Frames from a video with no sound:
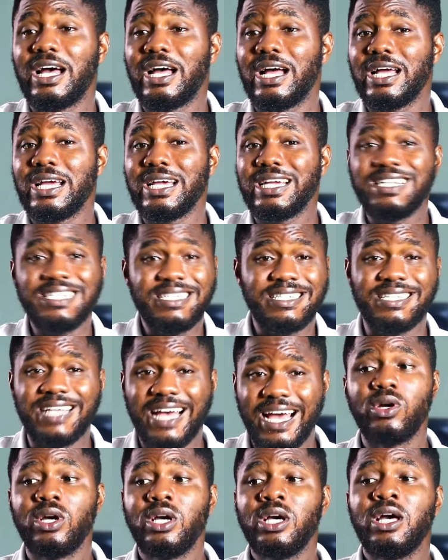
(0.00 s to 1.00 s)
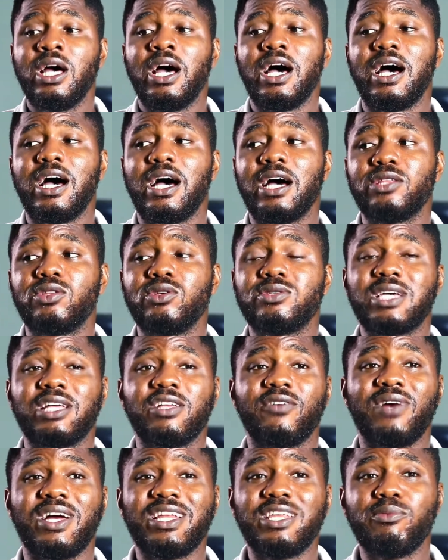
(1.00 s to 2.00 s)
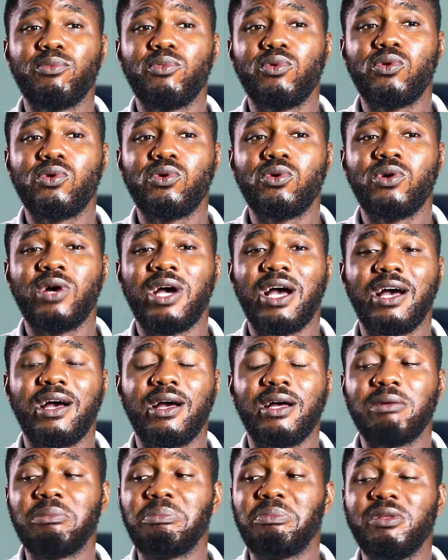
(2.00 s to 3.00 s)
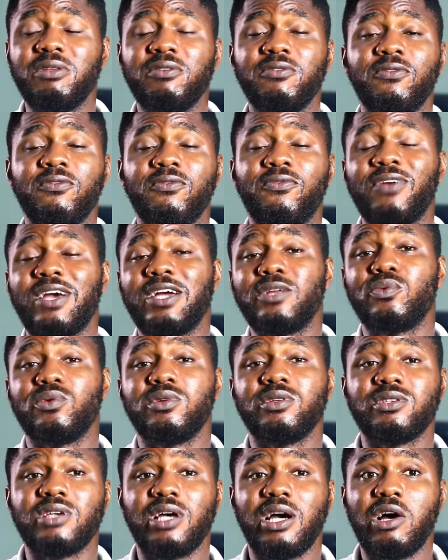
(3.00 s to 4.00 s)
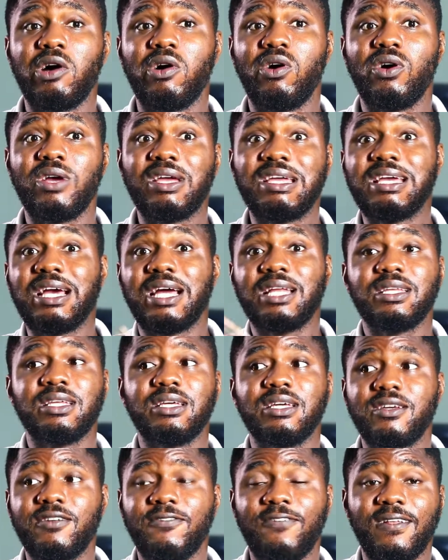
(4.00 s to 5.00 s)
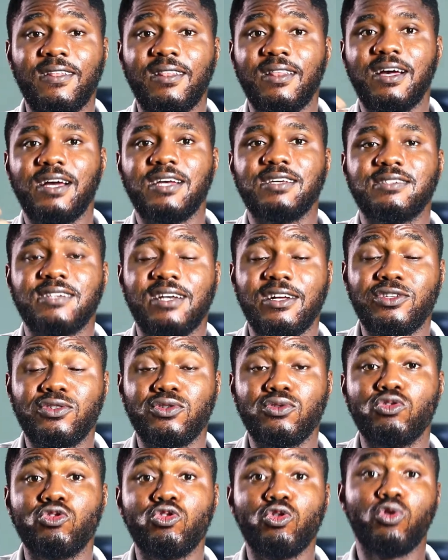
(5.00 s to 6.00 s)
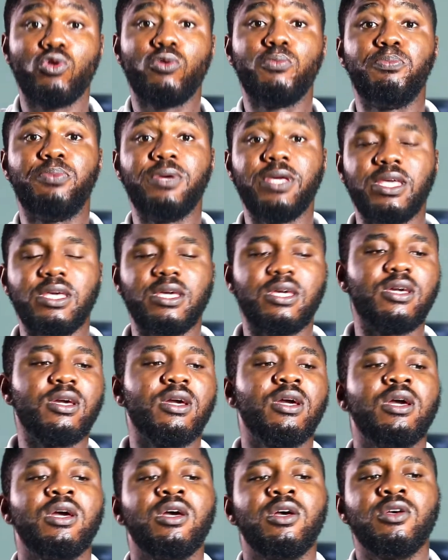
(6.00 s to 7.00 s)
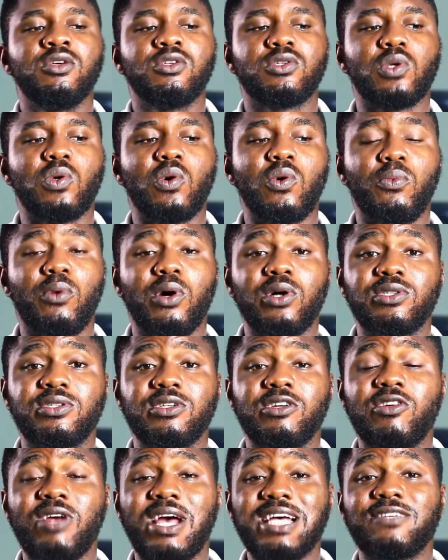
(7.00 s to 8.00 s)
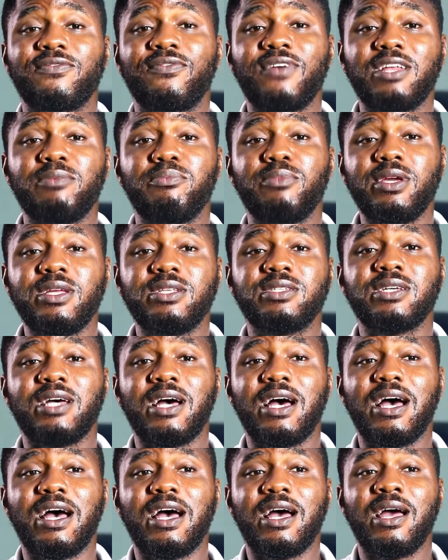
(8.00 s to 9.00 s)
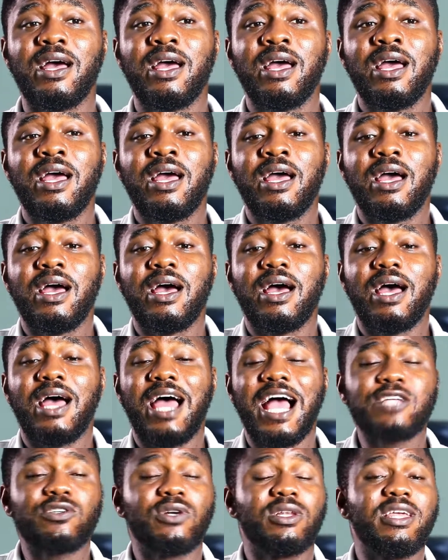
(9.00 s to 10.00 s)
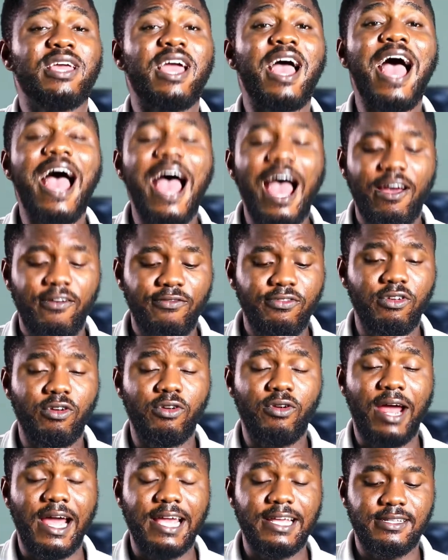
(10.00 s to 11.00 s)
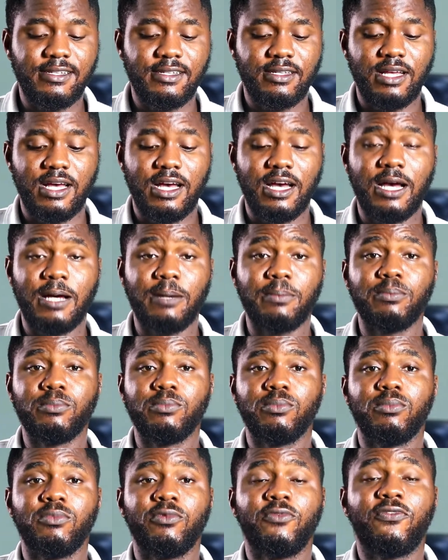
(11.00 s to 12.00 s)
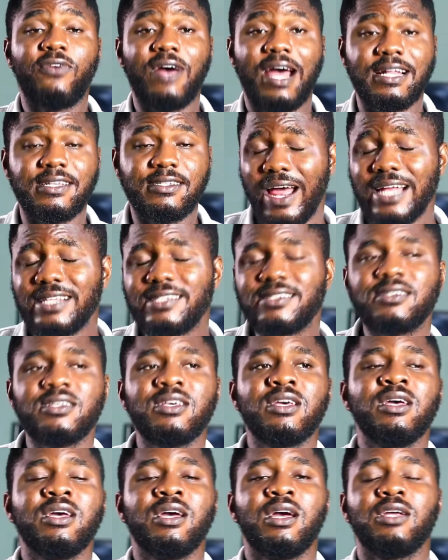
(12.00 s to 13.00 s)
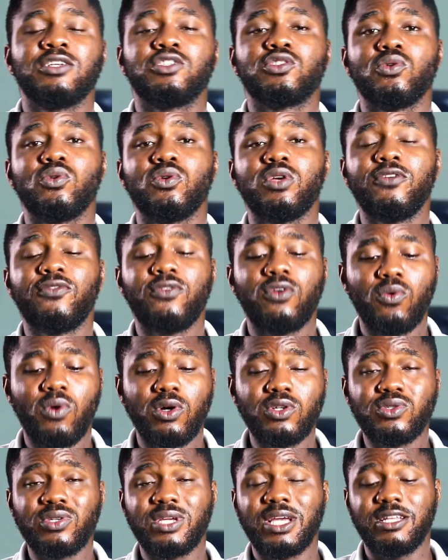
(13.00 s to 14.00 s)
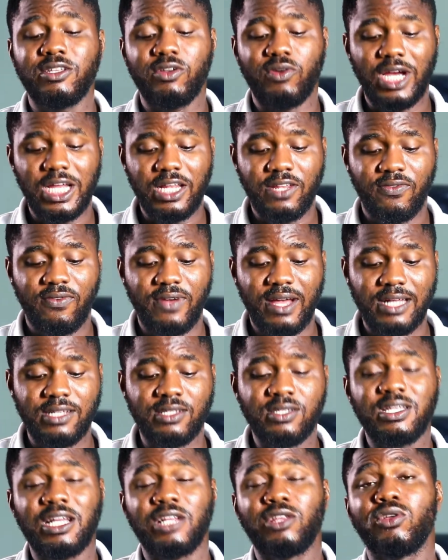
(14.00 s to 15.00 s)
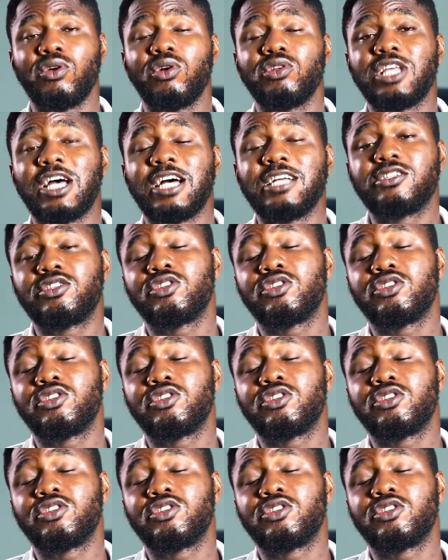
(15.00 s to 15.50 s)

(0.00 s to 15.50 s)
inside. Those kind of animals are being fed with organic fertilizer to grow big. So, but grass-fed meat actually have the right fats. So, if you want to get the right fats that